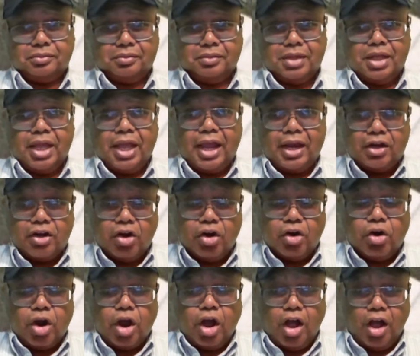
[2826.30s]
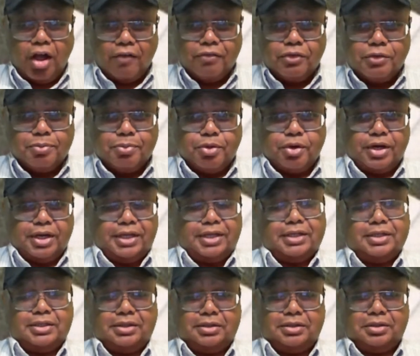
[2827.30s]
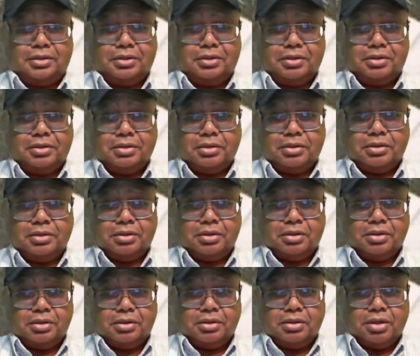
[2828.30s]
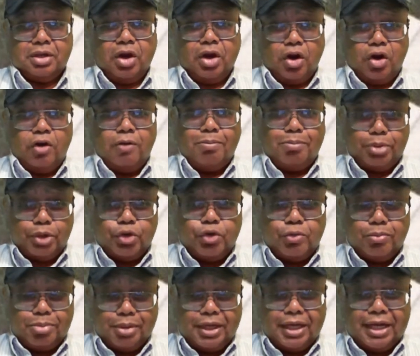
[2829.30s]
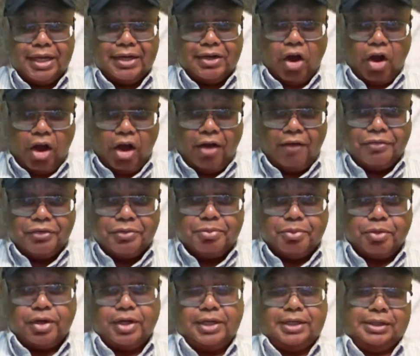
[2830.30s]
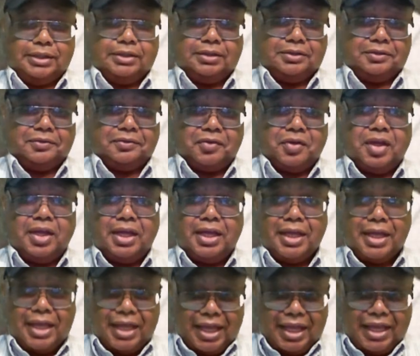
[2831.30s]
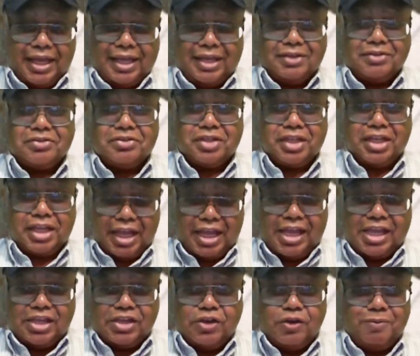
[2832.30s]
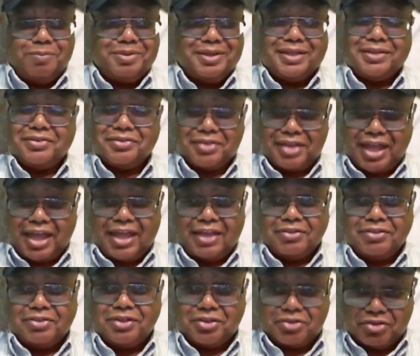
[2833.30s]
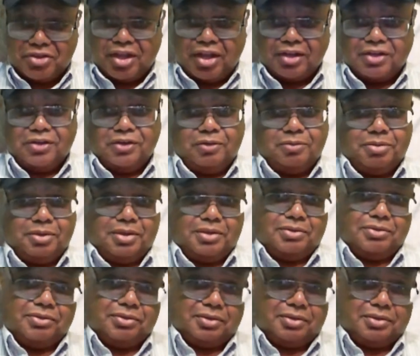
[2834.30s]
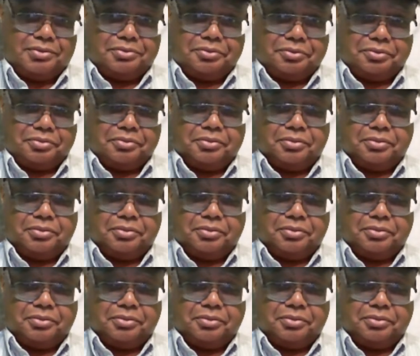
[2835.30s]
one. And her offspring, her blue blood offspring, is the incubus and the succubus.